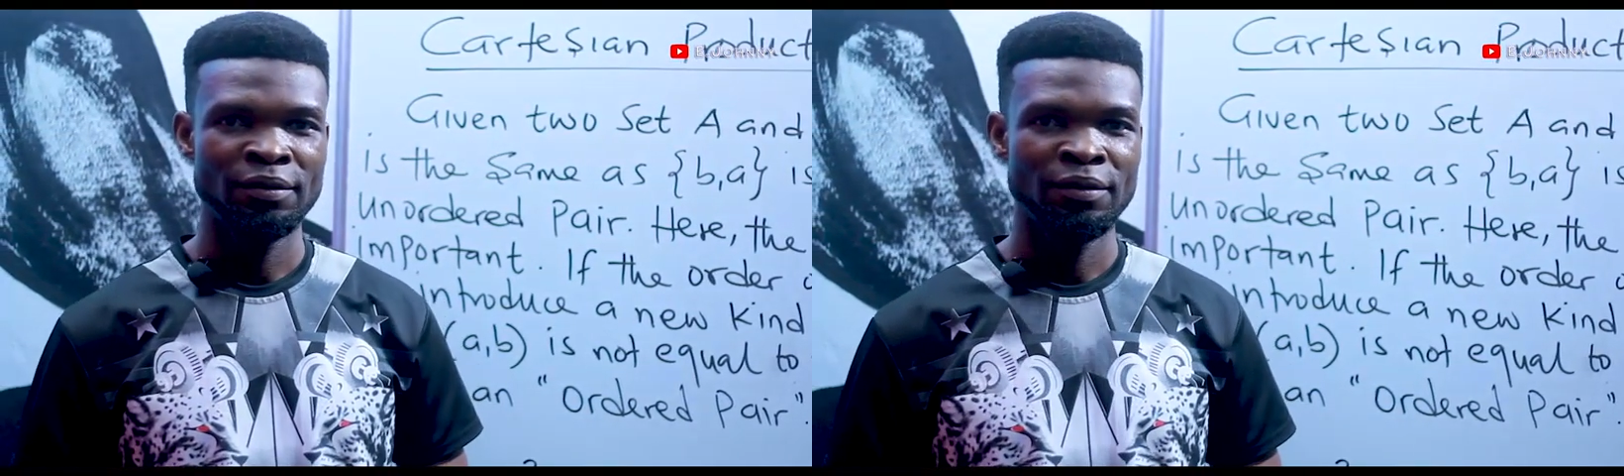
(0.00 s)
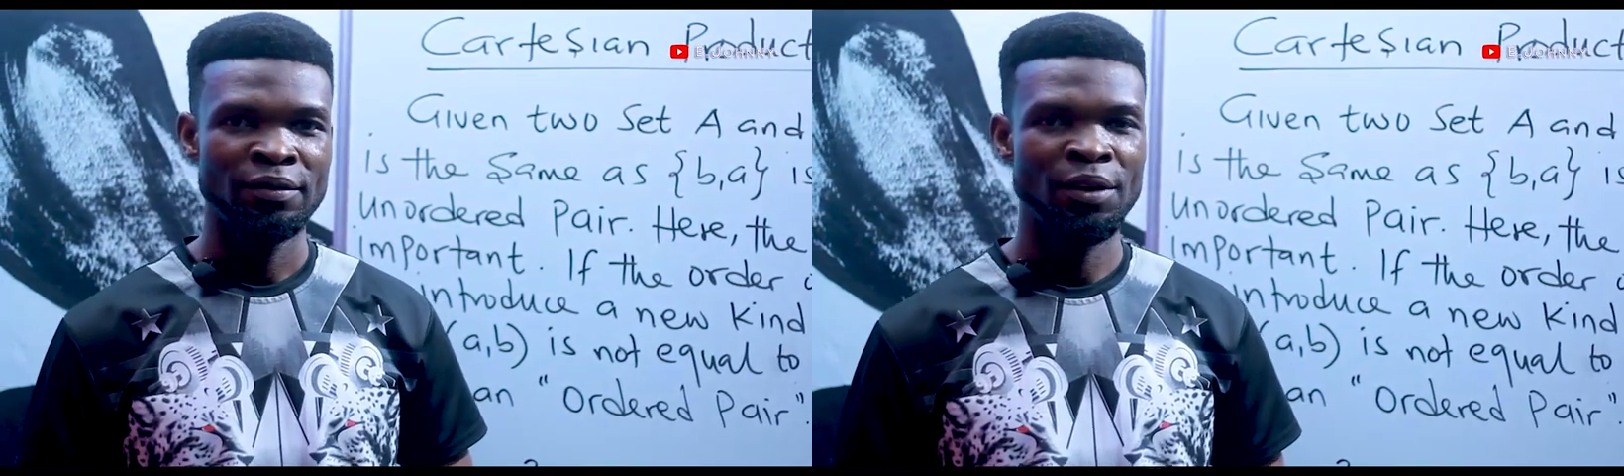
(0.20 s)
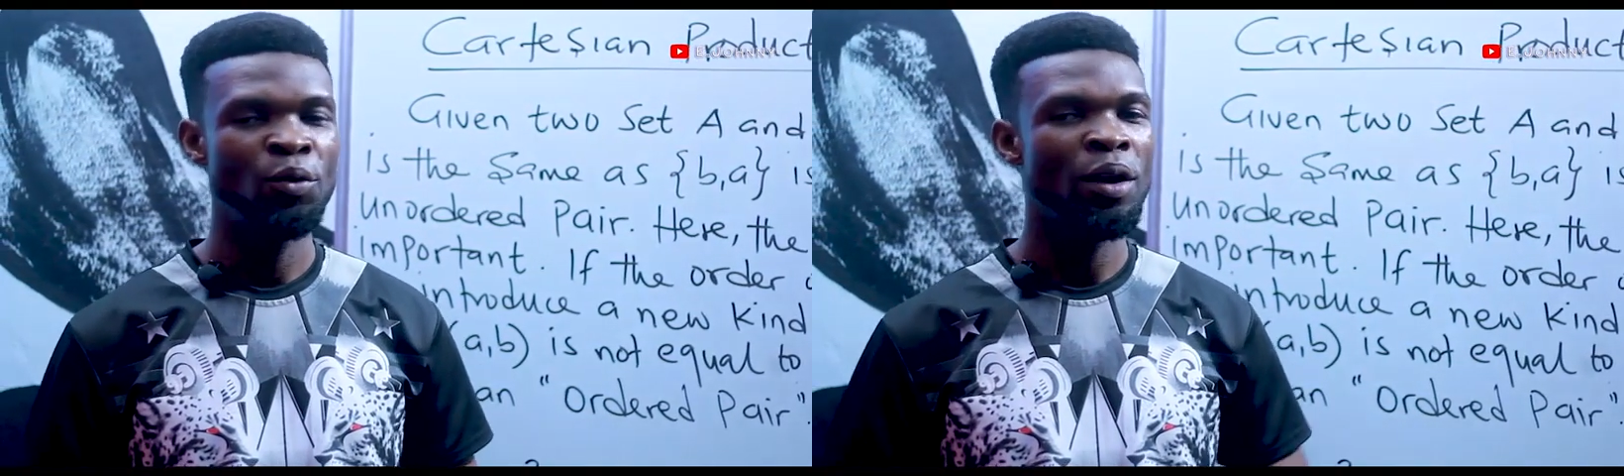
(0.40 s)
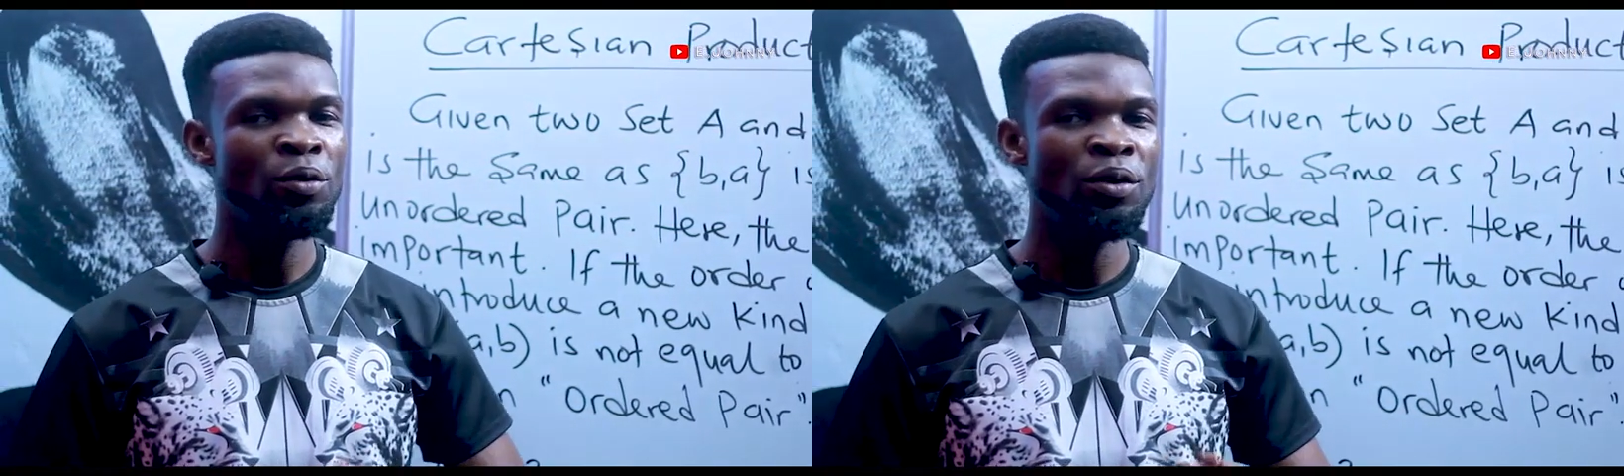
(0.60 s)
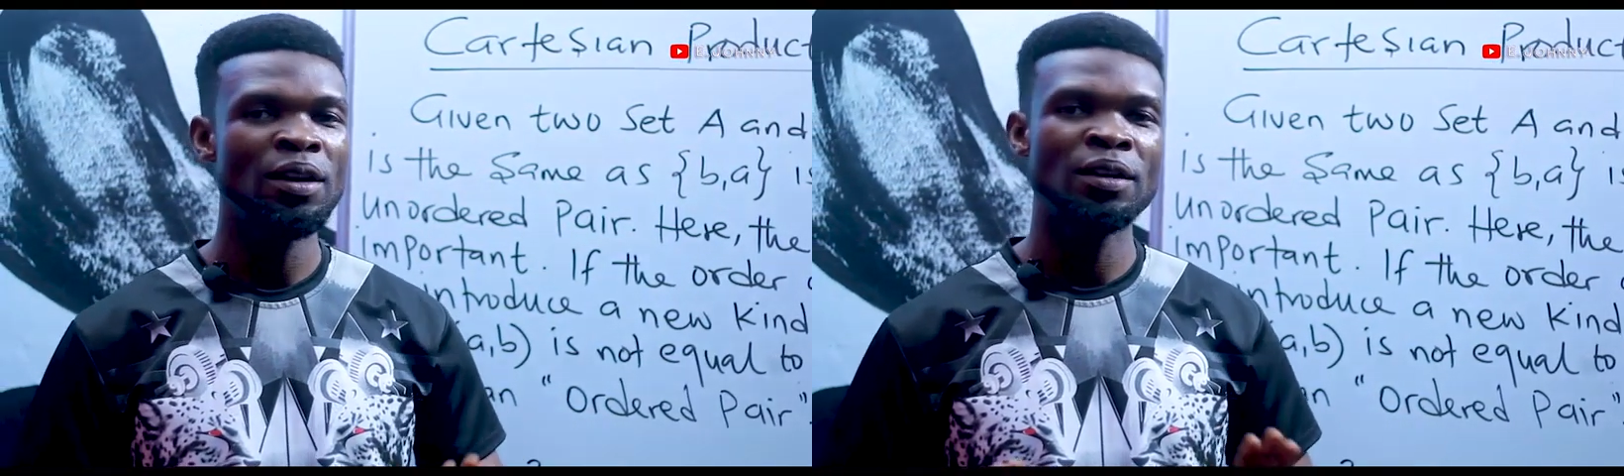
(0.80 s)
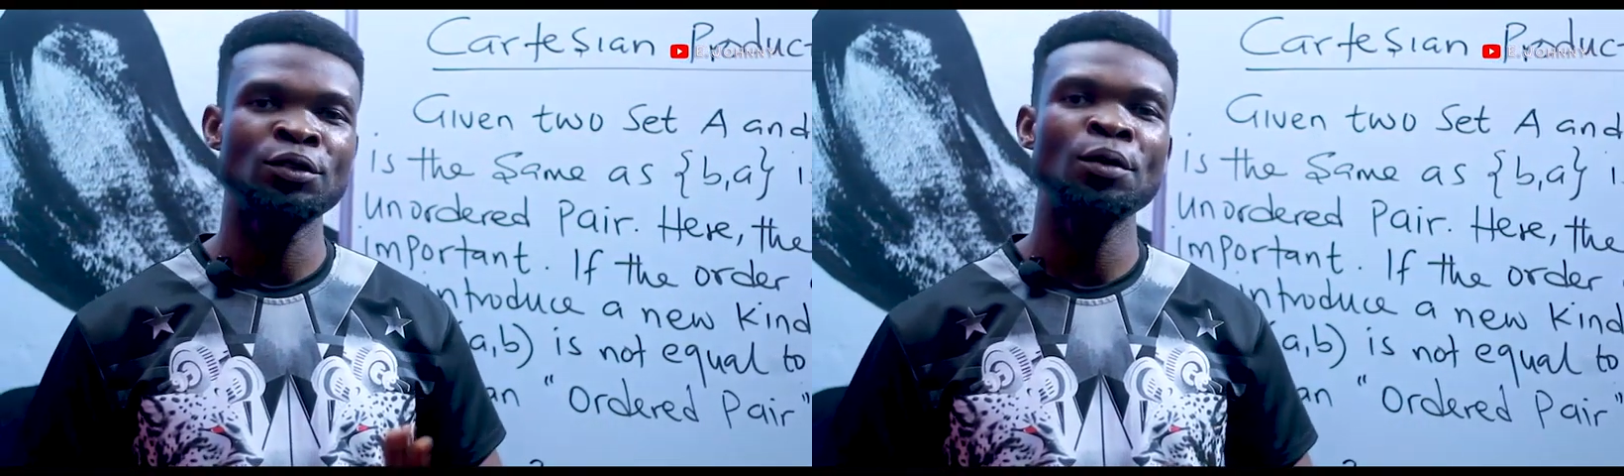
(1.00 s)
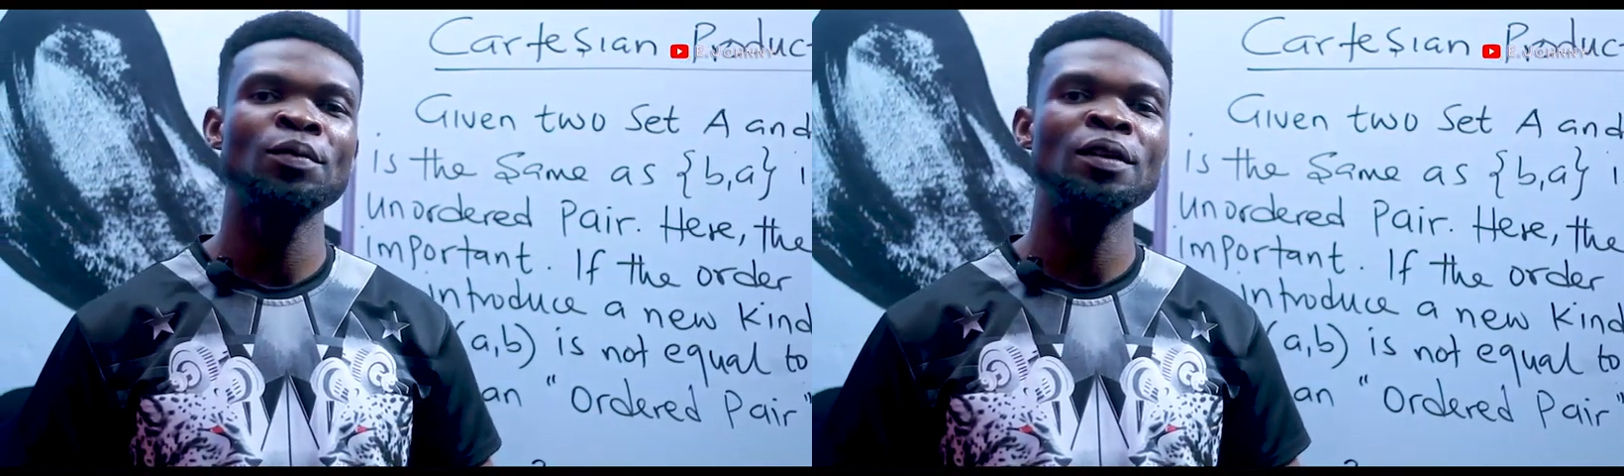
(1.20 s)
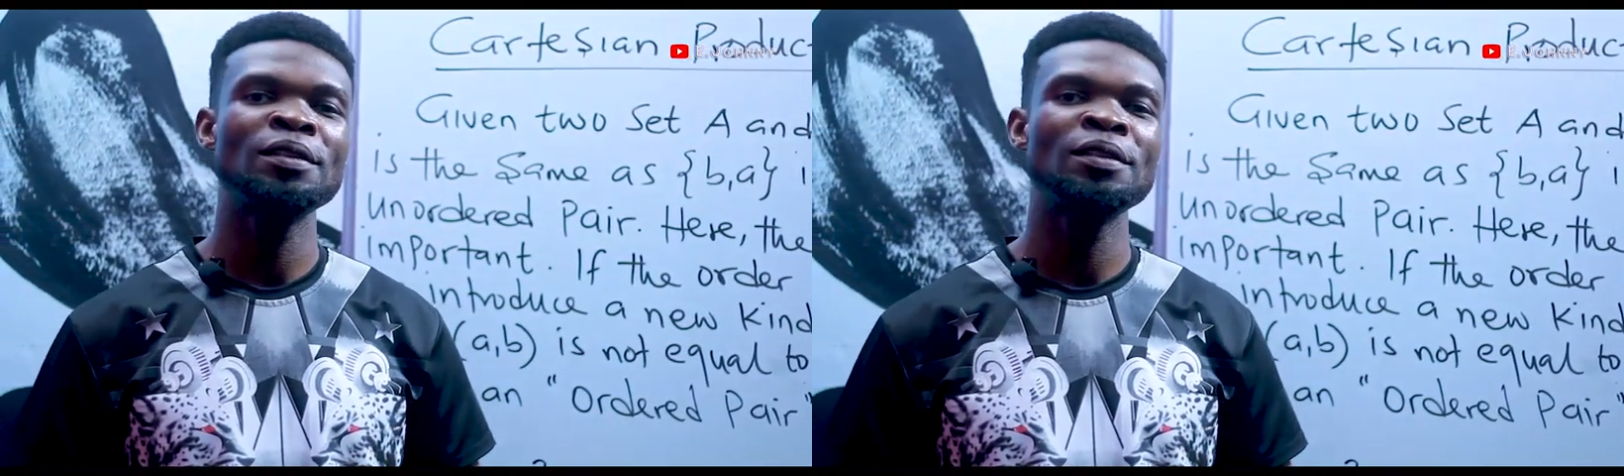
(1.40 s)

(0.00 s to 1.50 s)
then we are looking at something